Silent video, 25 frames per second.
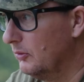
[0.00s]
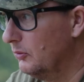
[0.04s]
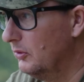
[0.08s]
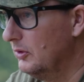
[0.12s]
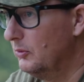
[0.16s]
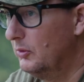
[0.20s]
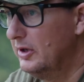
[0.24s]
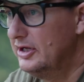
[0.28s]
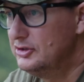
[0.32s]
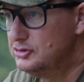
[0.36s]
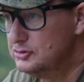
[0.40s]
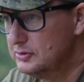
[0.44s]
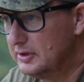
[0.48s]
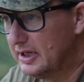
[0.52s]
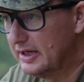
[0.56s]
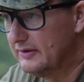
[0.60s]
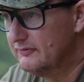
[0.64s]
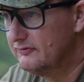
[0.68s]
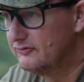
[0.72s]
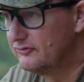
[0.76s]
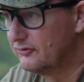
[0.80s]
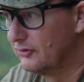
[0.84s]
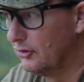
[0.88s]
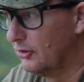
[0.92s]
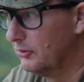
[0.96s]
where do you get
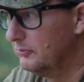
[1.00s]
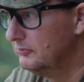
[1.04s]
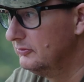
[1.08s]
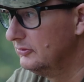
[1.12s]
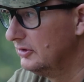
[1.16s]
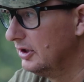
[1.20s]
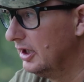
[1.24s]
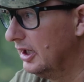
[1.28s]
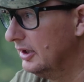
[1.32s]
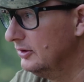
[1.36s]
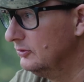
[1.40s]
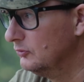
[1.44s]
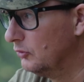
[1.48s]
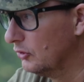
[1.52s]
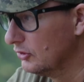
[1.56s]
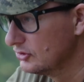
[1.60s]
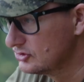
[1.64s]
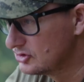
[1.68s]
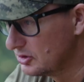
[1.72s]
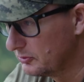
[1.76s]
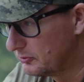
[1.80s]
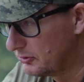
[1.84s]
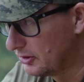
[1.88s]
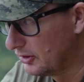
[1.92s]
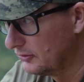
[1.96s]
them from, and
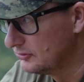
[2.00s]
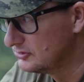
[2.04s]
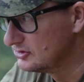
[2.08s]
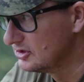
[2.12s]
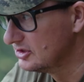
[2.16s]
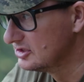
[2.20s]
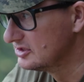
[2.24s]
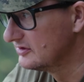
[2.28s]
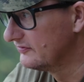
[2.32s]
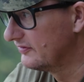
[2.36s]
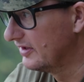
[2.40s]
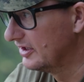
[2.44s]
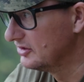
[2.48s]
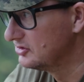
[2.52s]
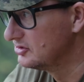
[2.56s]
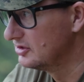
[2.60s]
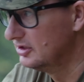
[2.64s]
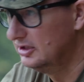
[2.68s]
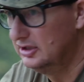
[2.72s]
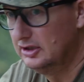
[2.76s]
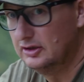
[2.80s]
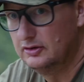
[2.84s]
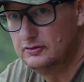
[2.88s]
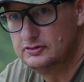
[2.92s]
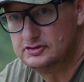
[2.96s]
what's the process of
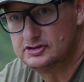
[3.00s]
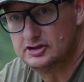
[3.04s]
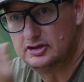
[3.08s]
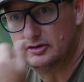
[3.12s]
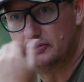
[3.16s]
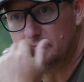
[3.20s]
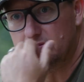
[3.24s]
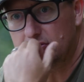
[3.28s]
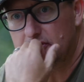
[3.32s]
actually using them?